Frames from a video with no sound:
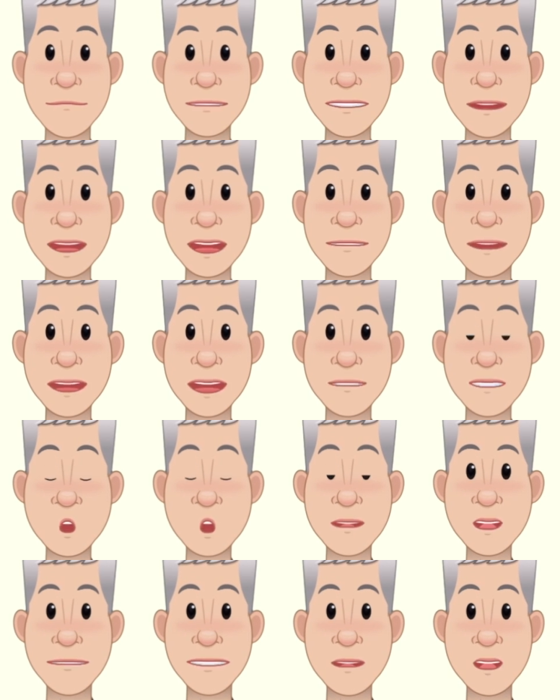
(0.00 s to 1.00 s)
Okay,
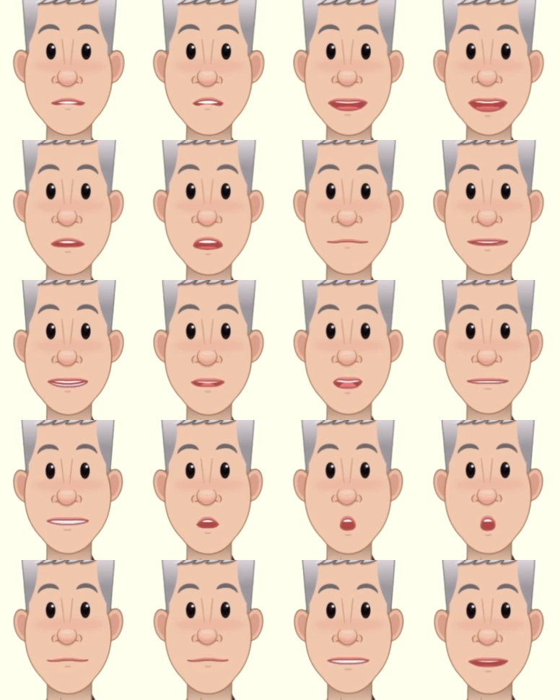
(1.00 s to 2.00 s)
now if you're following the
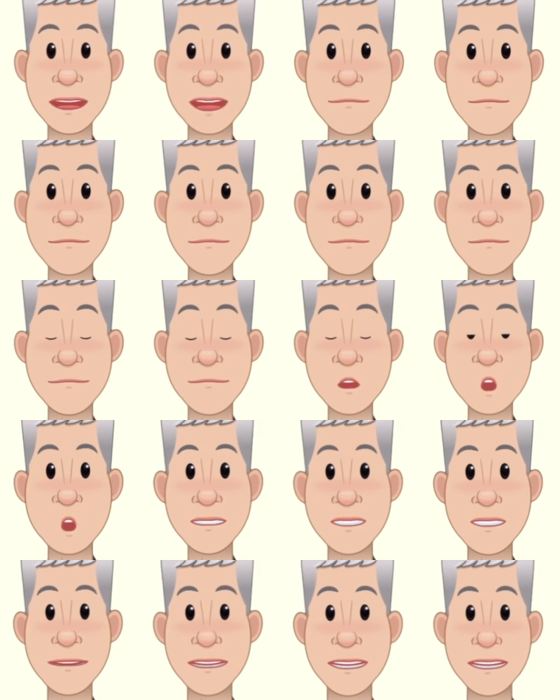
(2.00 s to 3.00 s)
OCR spec, then
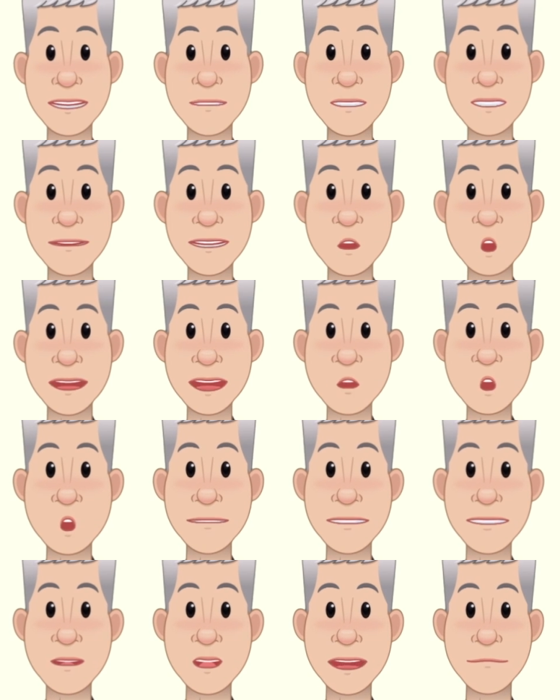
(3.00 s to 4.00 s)
you need to be able to
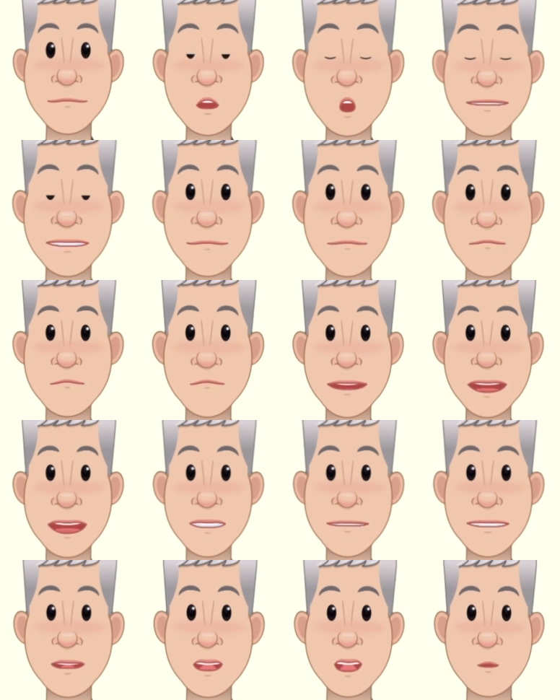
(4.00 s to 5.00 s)
describe what's meant by a
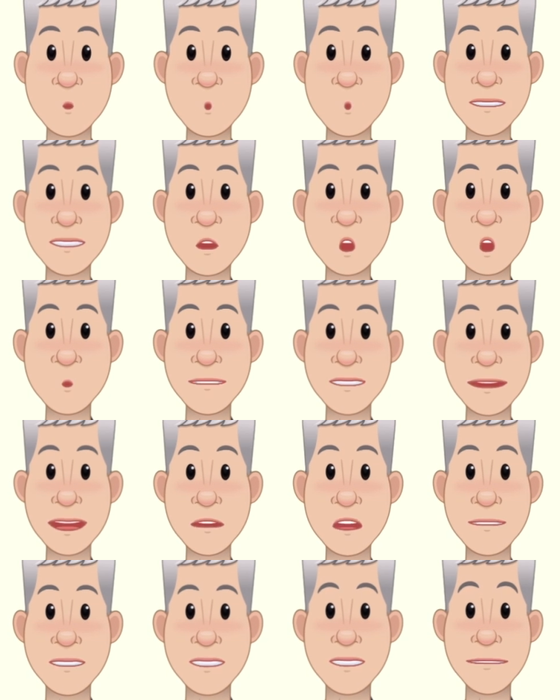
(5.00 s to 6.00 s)
closed and an
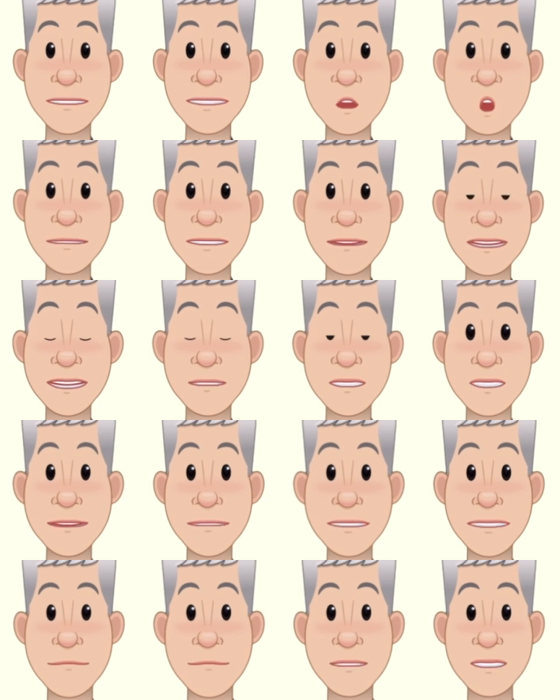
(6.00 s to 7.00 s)
open circulatory
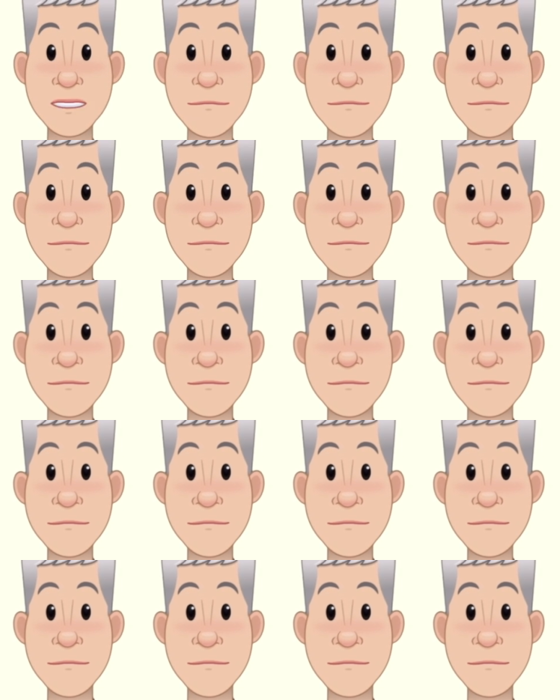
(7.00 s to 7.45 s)
system.